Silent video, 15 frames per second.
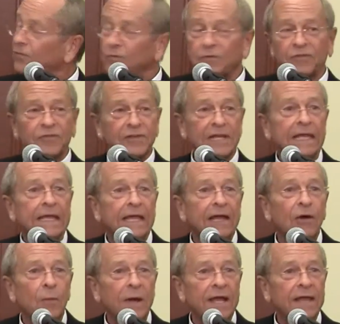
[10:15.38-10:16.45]
sort of
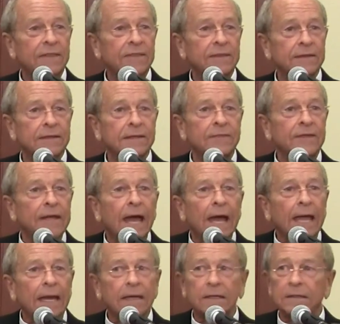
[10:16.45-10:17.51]
slinking away in the in the
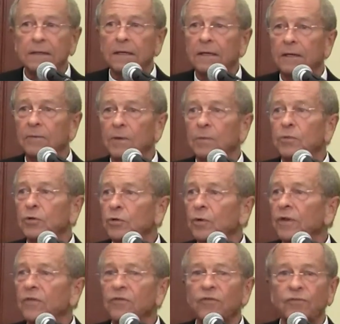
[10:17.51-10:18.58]
night. Uh, we were
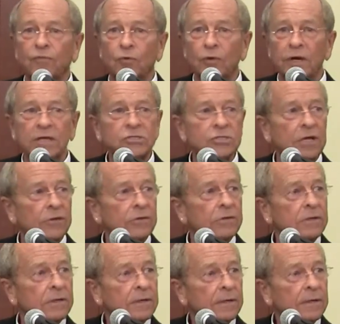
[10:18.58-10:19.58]
doing this for each other,